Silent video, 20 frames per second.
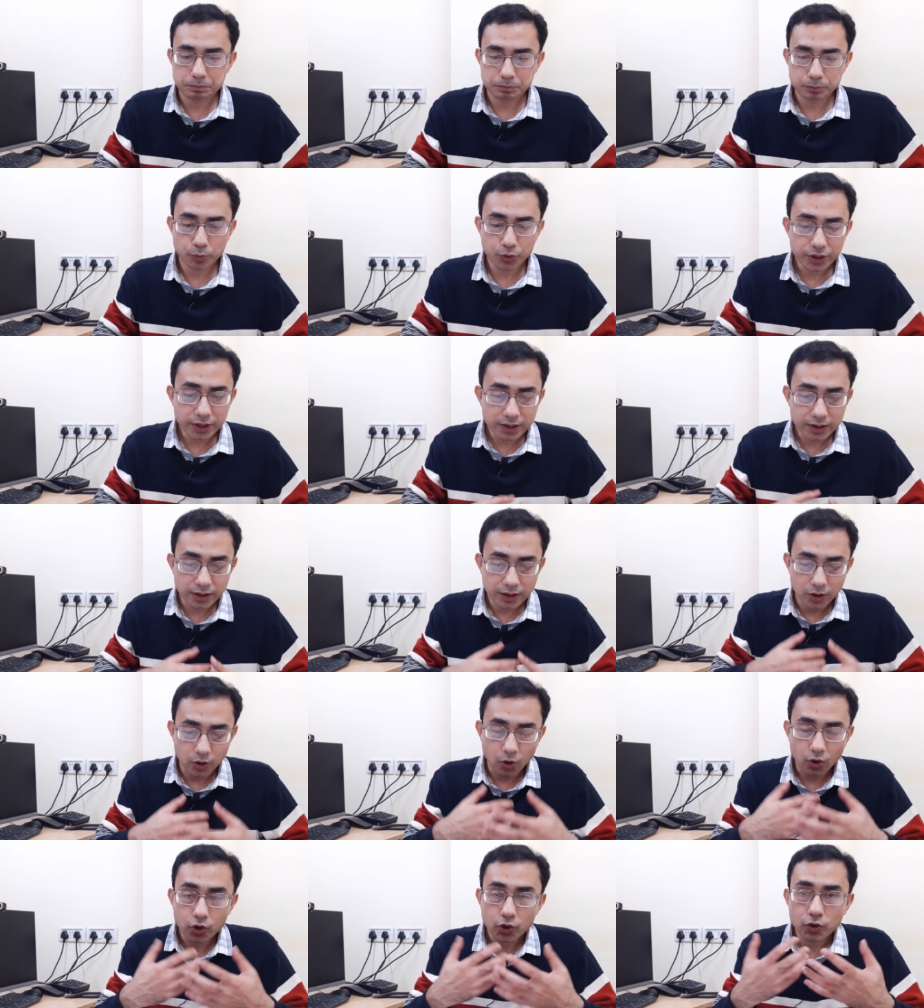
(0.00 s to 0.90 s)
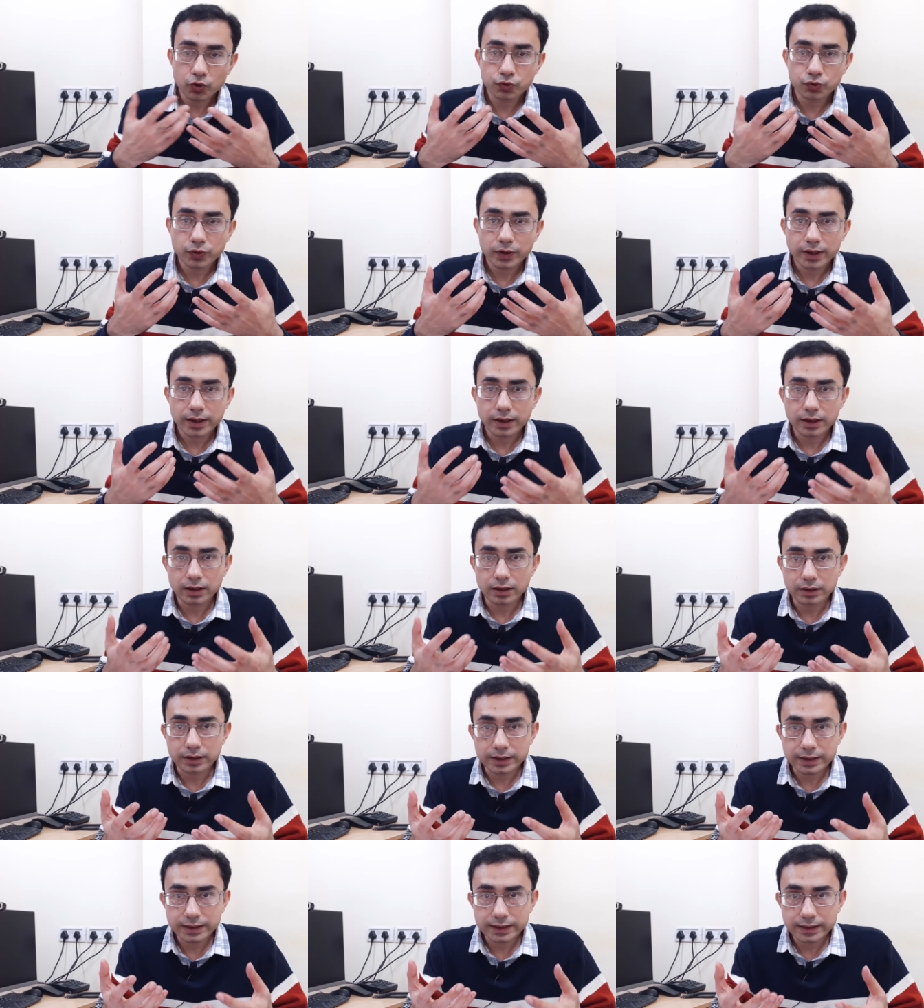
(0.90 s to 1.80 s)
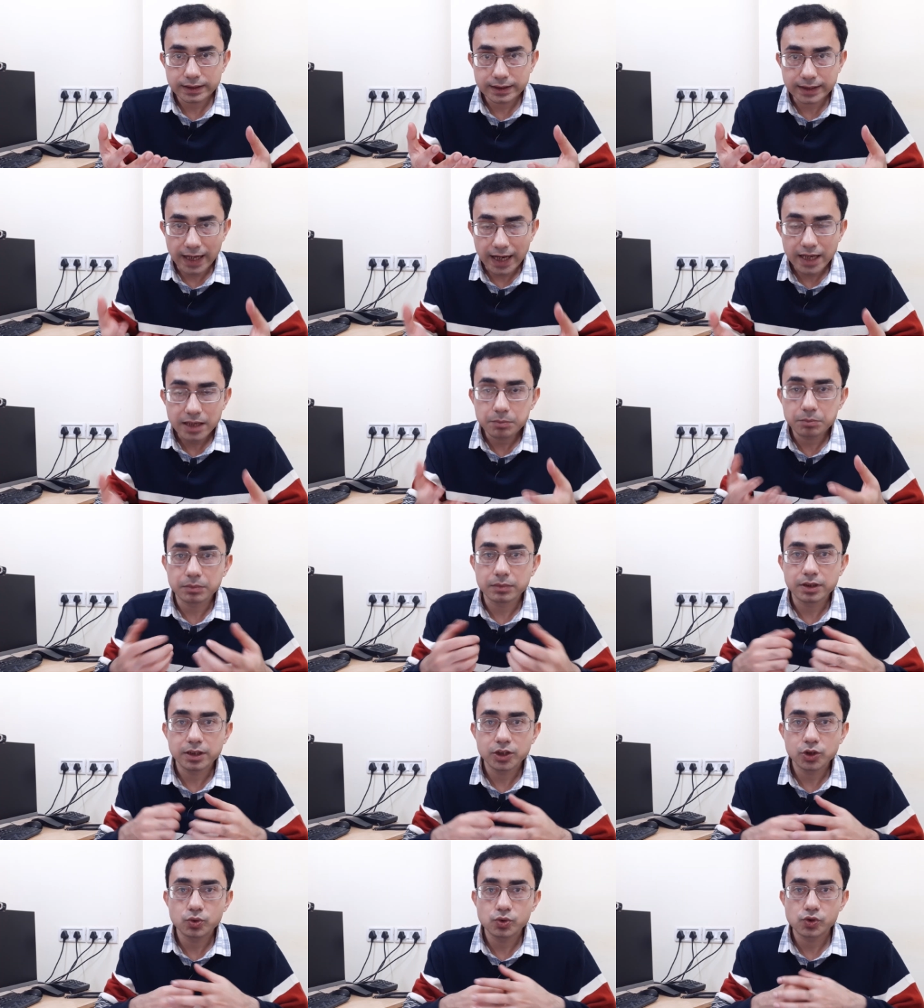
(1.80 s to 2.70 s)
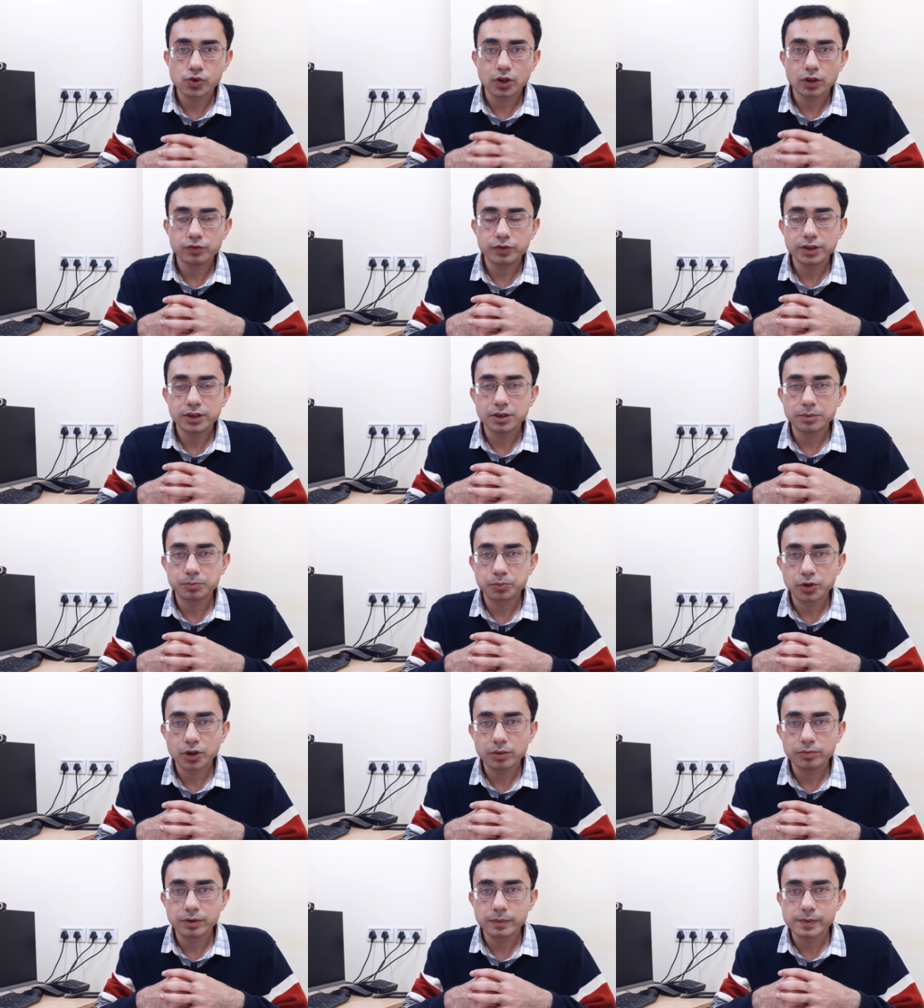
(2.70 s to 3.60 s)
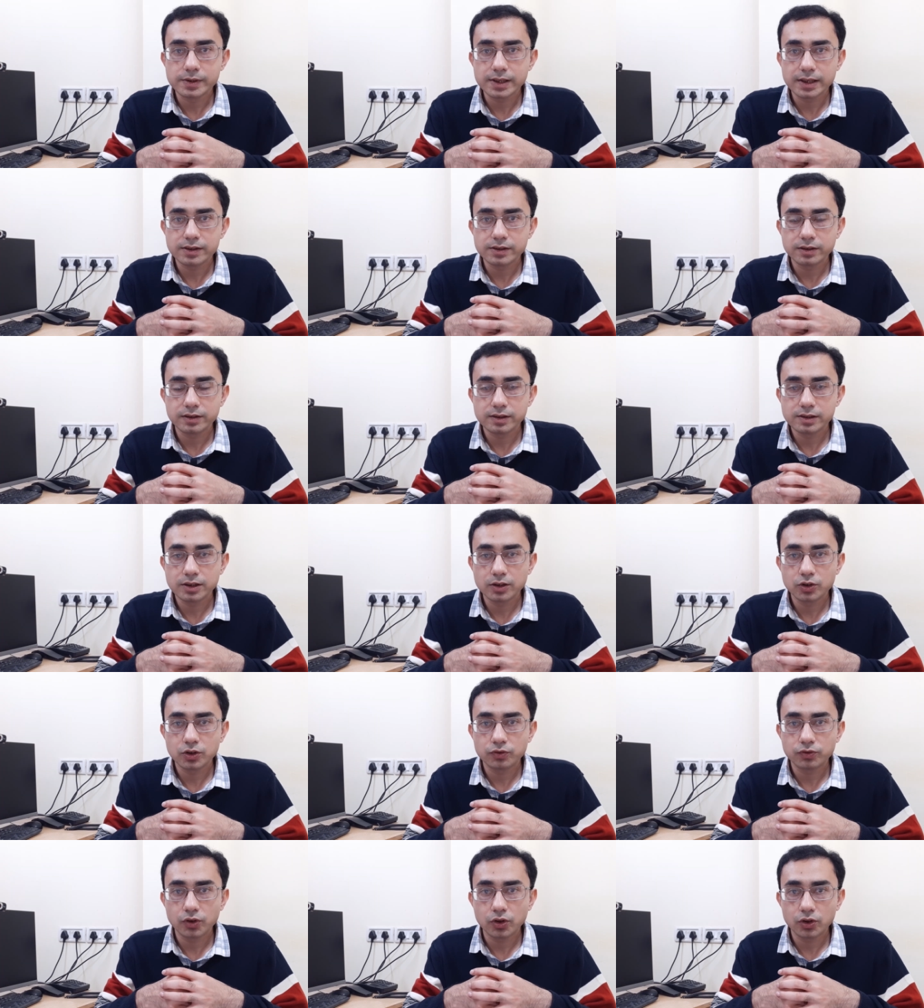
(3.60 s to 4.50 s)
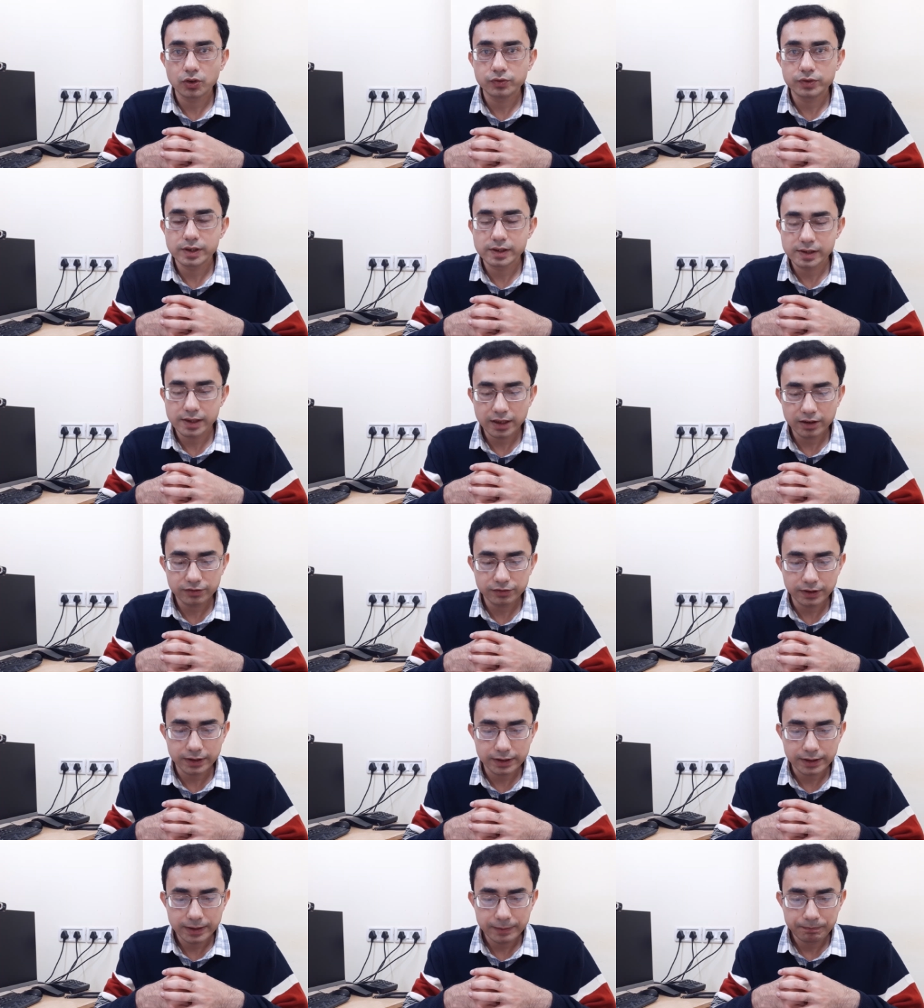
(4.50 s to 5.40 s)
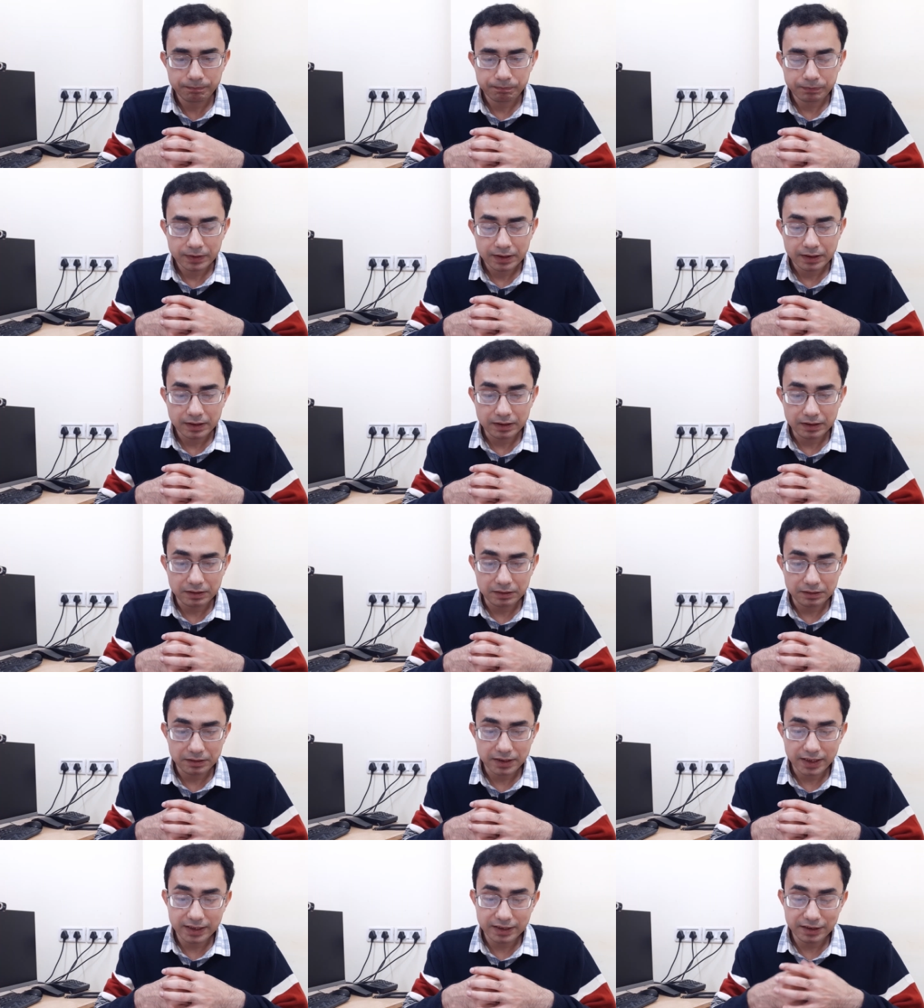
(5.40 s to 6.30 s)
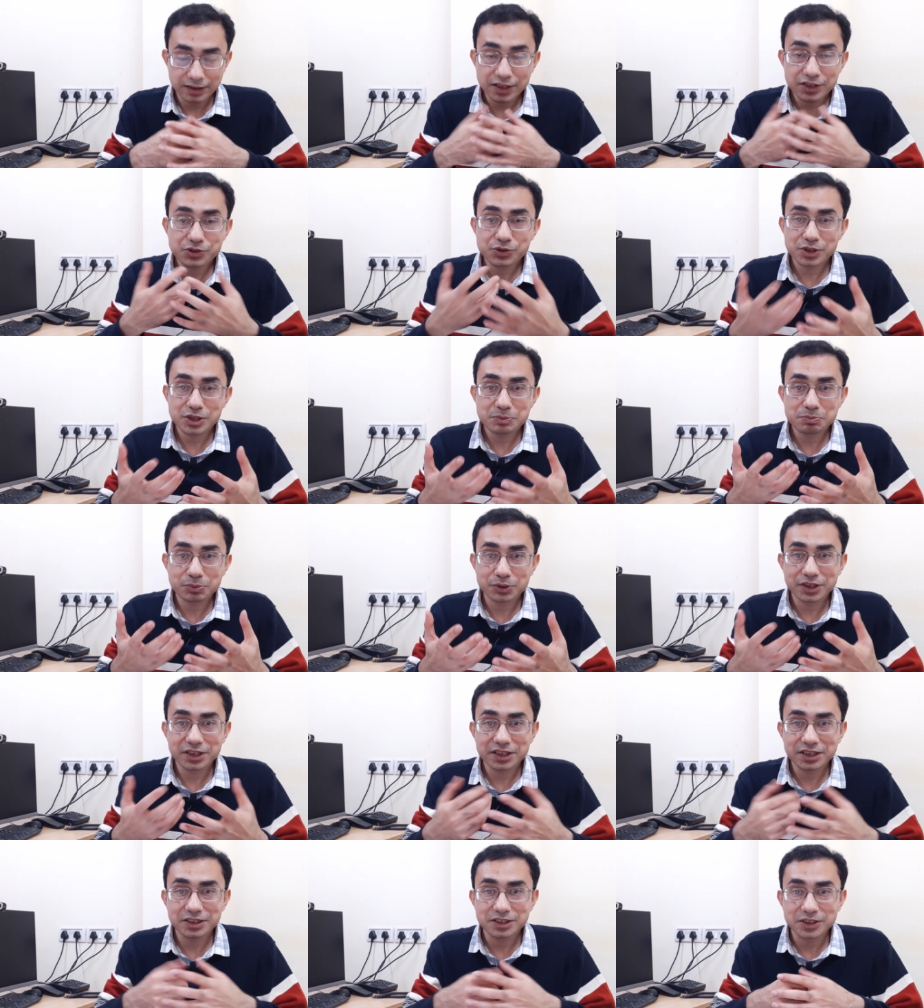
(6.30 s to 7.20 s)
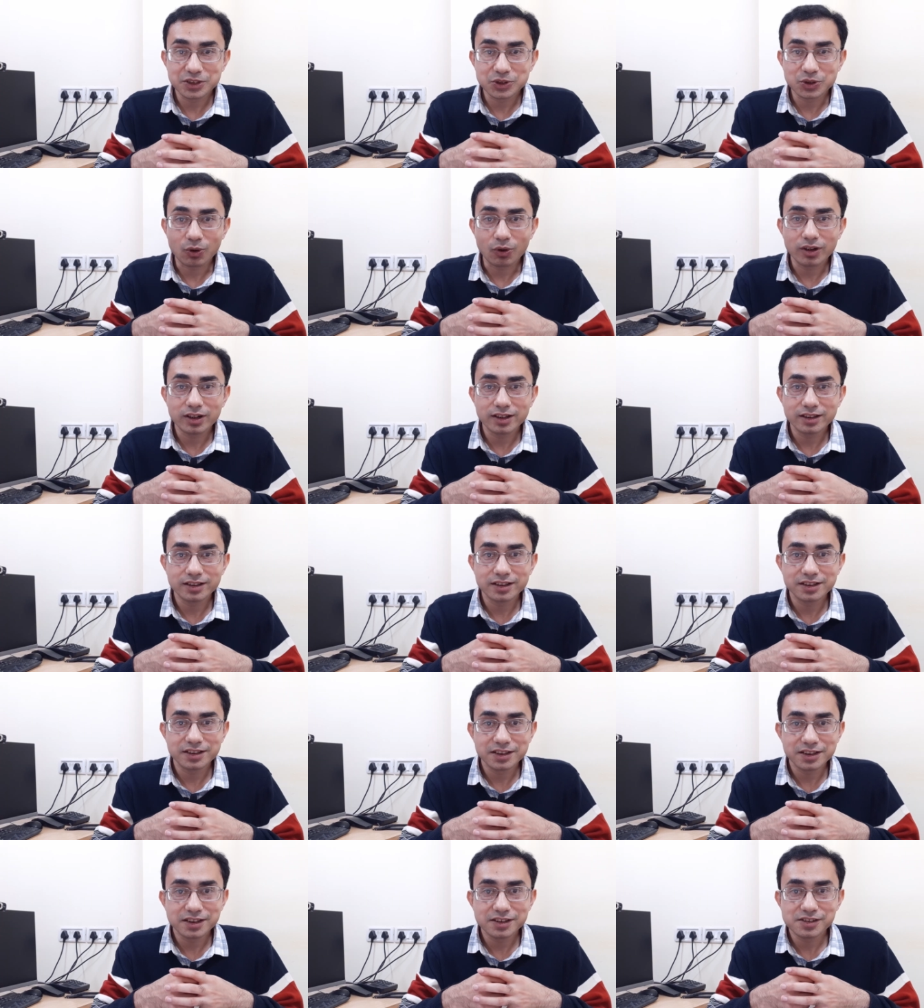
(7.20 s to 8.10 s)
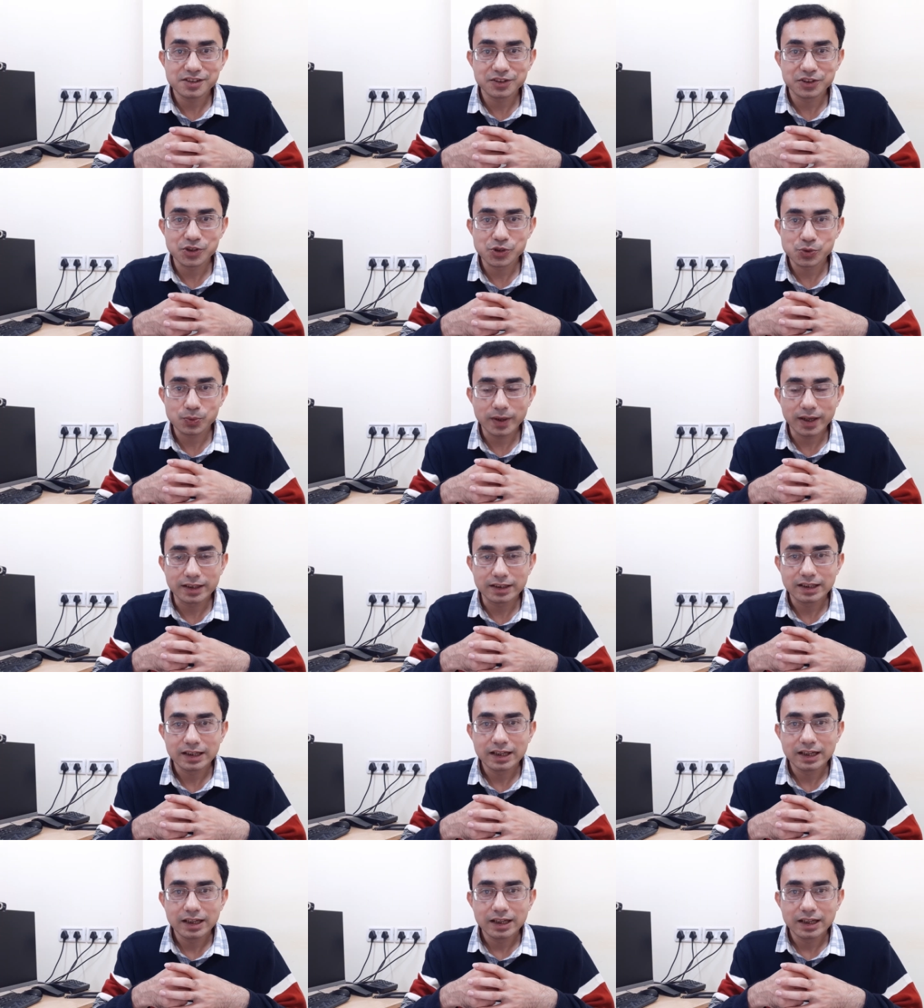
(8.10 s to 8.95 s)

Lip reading: putting in a lot of time into solving the problems as a result of all of this effort, like literally putting in the toil and the tears and the sweat.